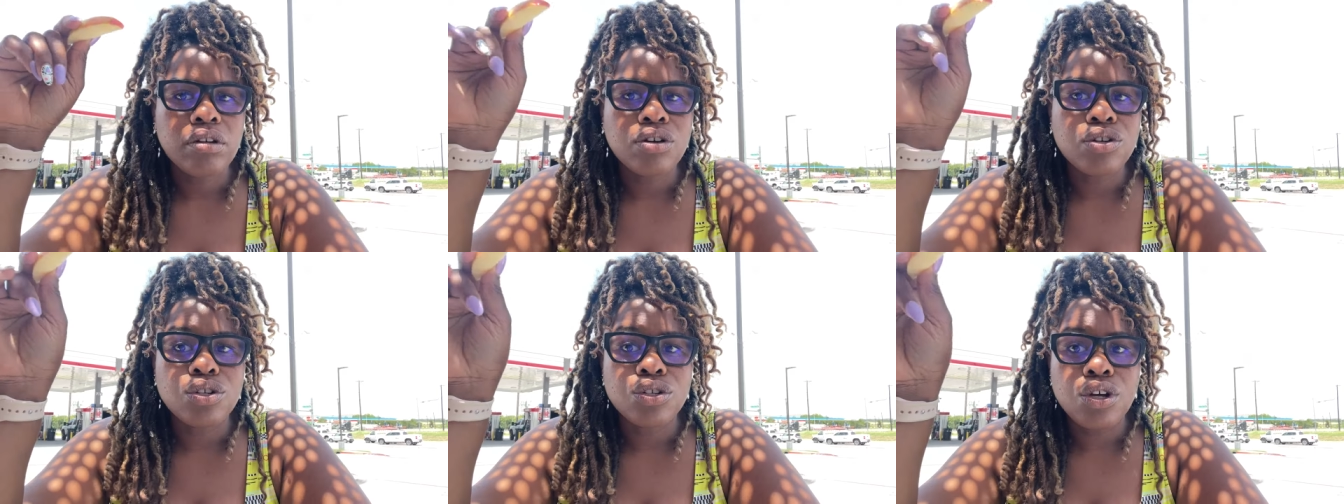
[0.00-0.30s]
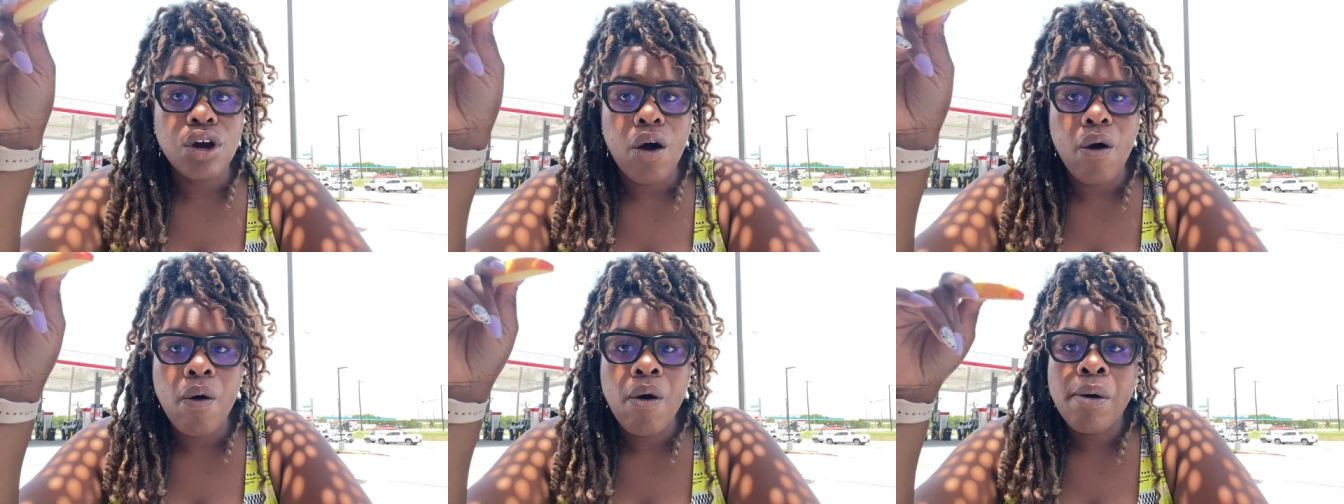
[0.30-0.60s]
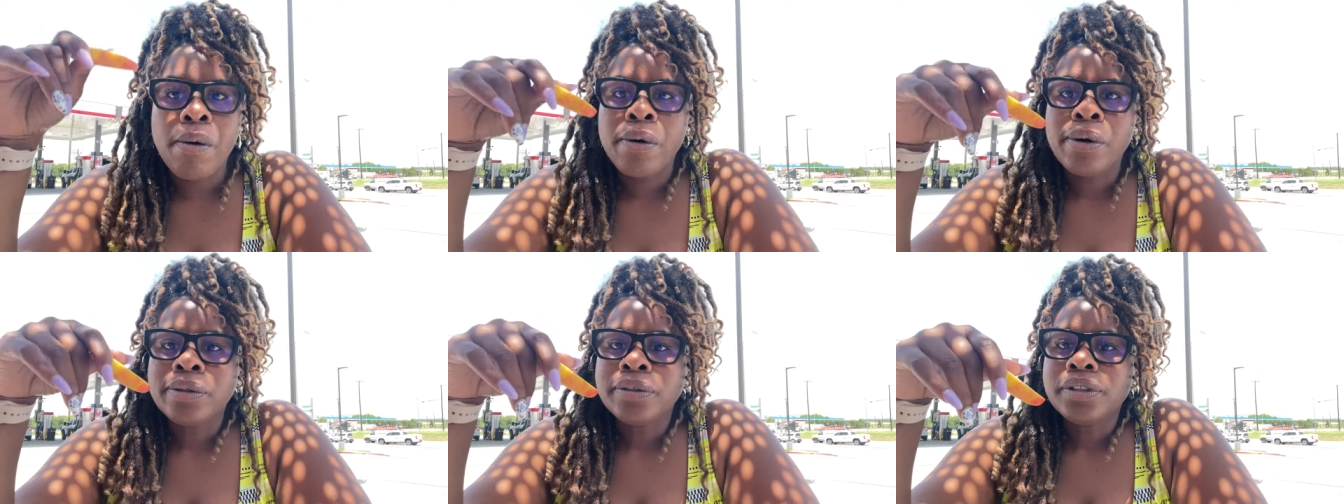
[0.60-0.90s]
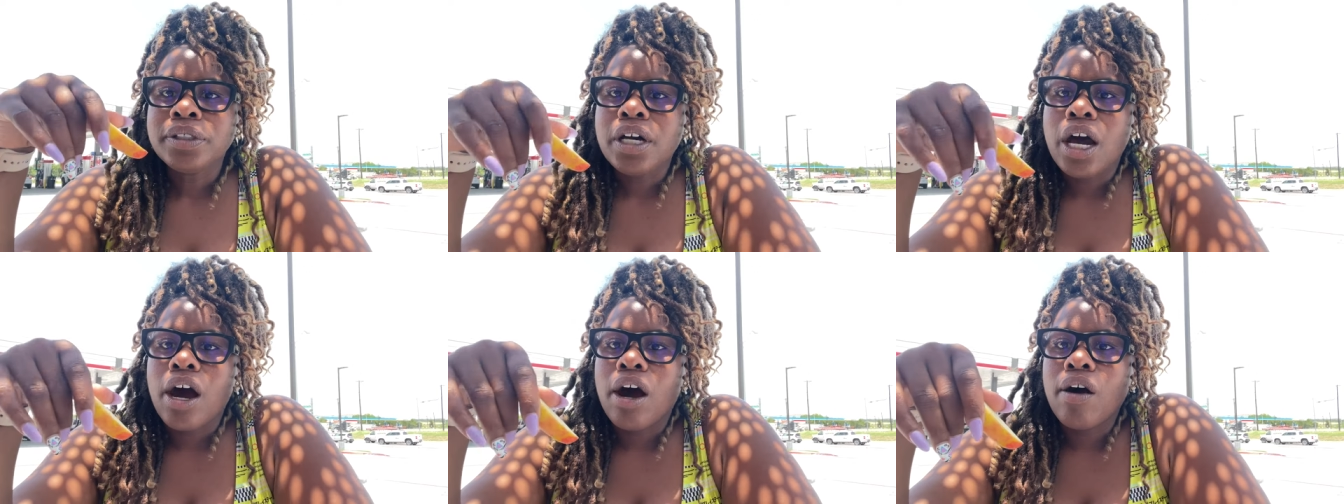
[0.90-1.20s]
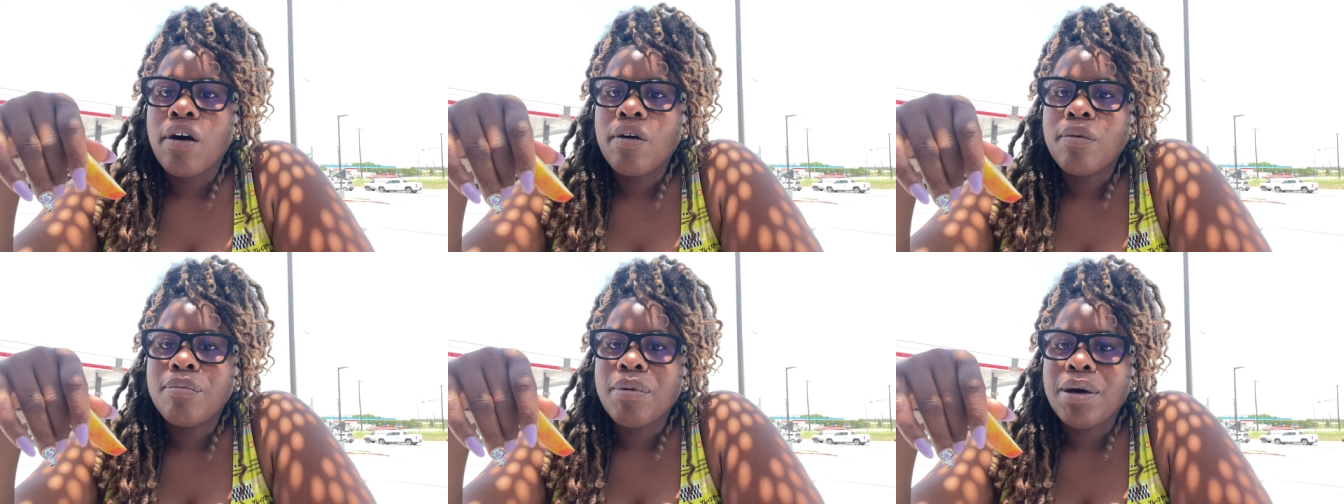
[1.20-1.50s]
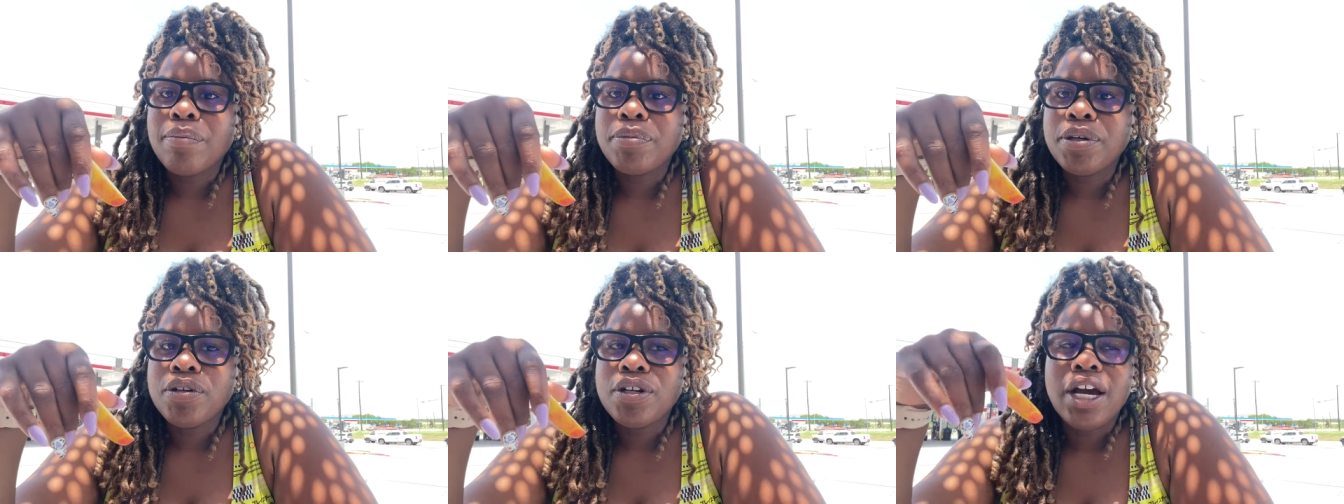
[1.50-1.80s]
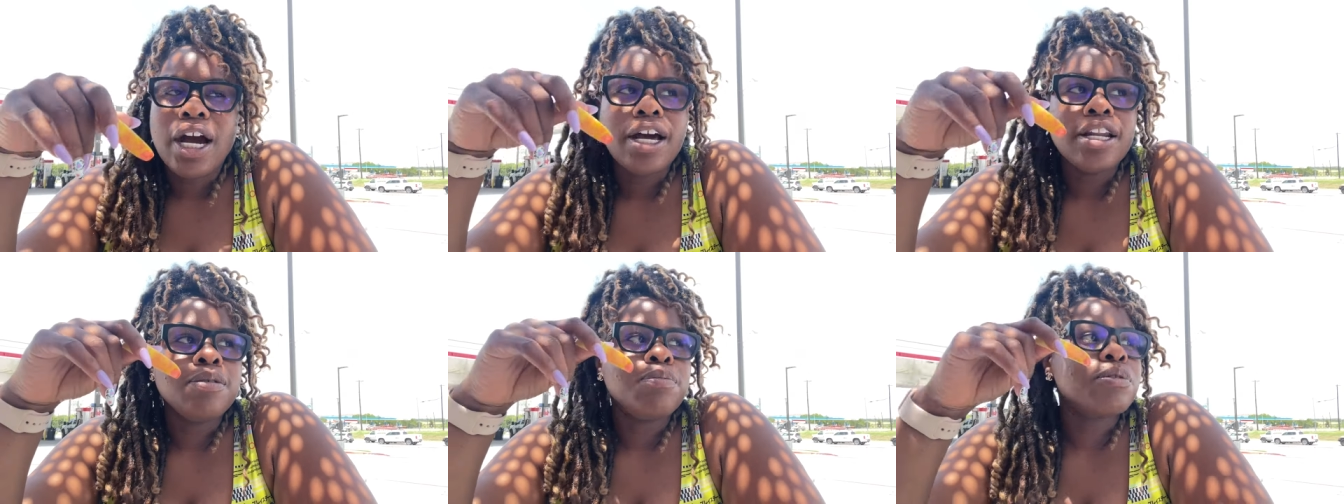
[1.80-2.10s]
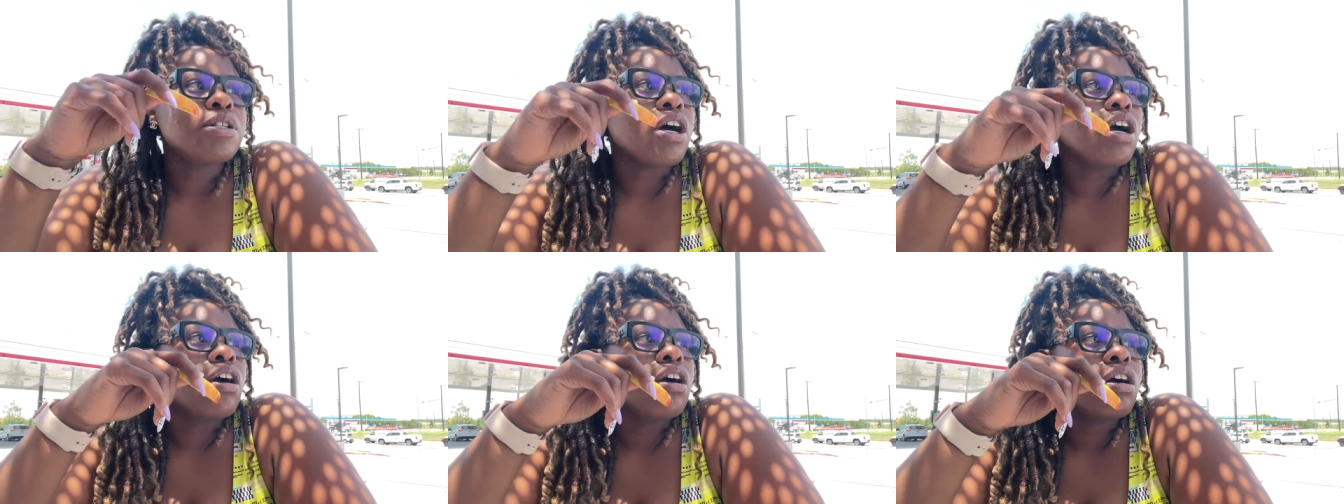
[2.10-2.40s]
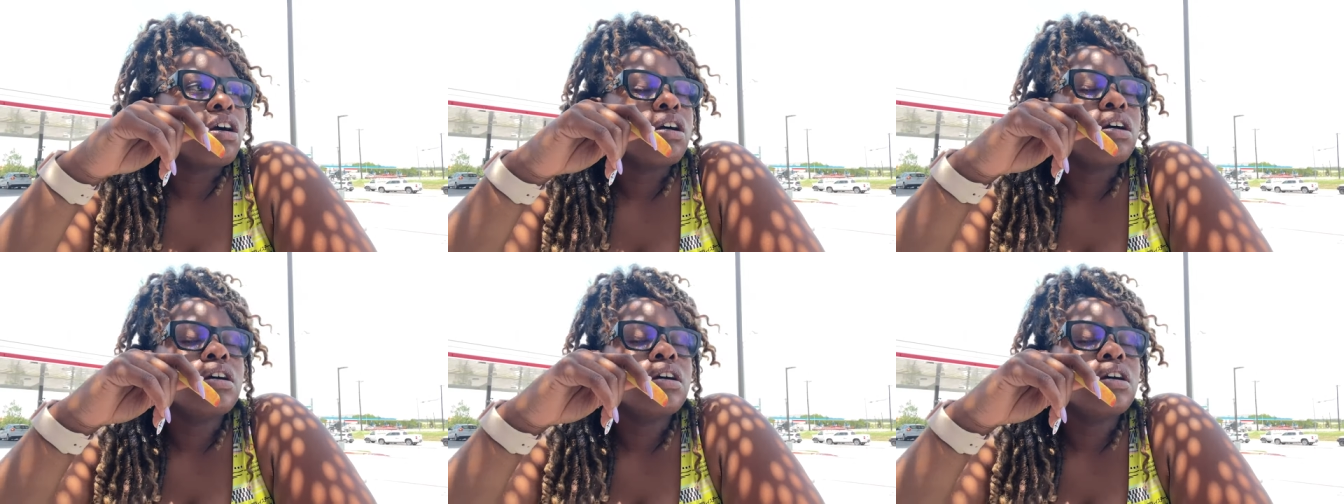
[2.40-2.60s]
So I hope my beauty items are